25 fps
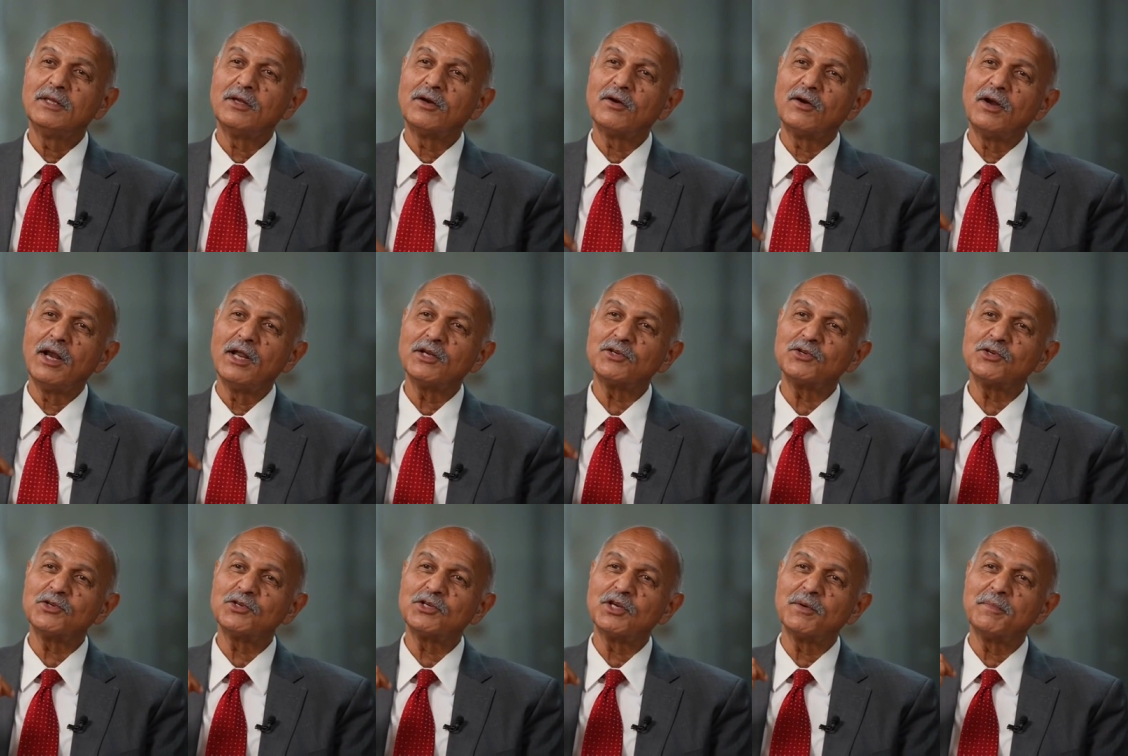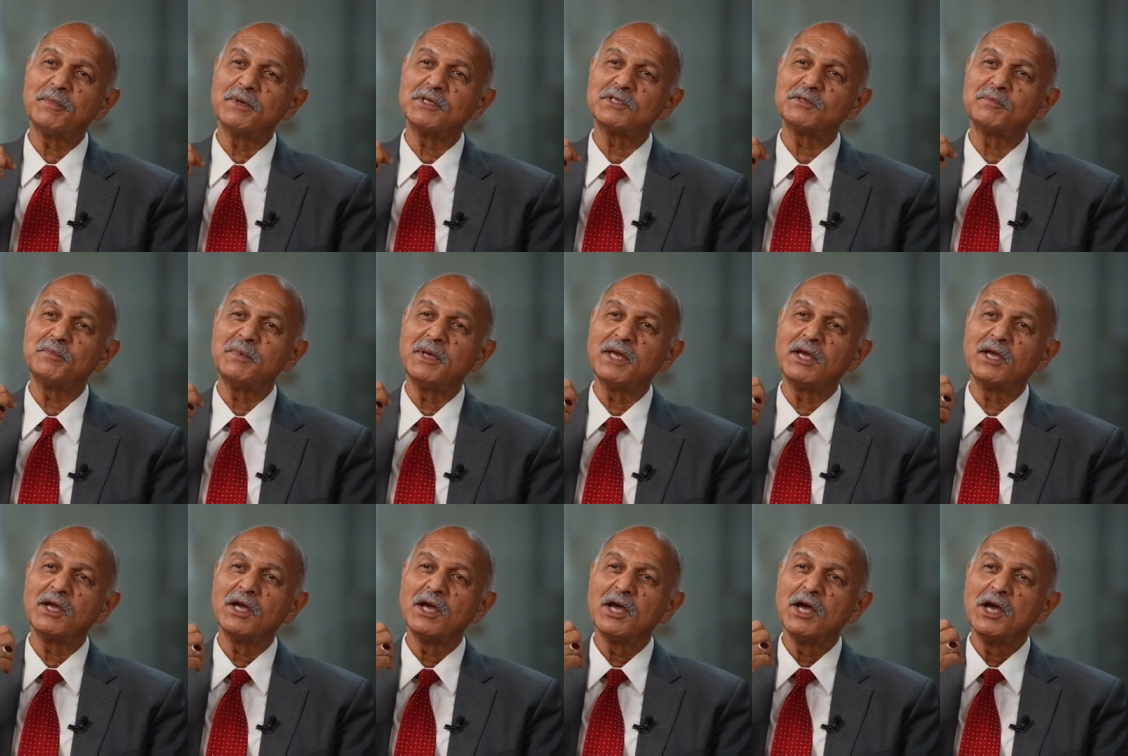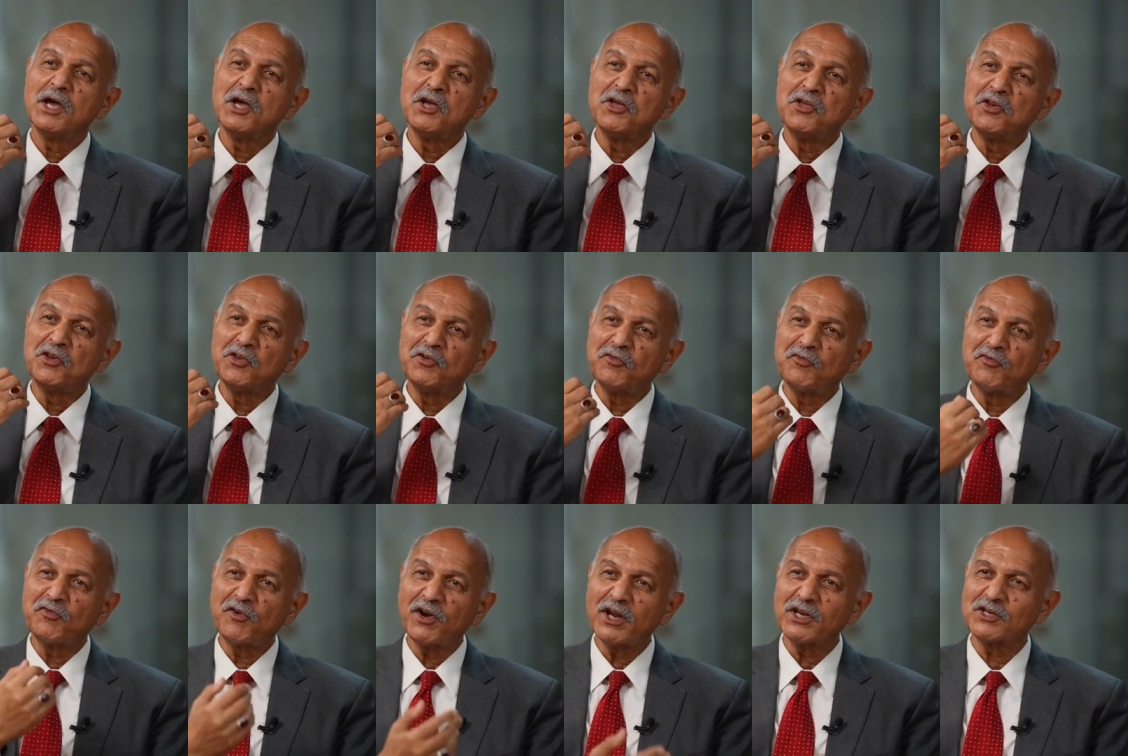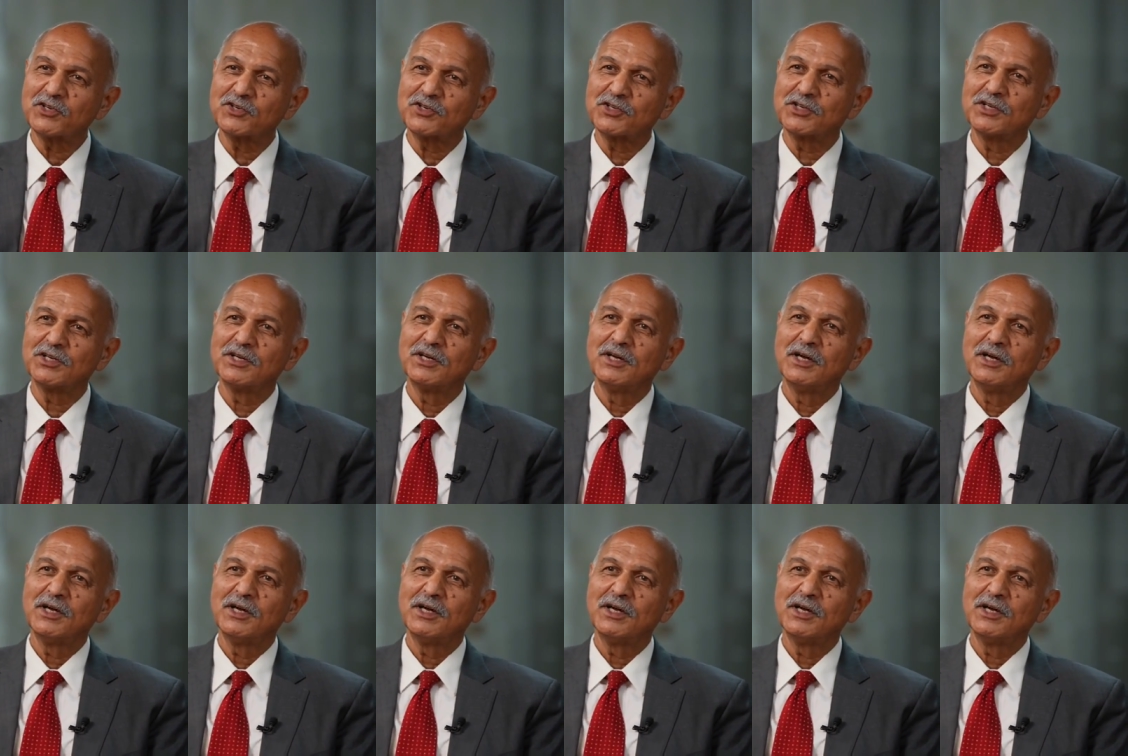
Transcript: The relationship is being refreshed,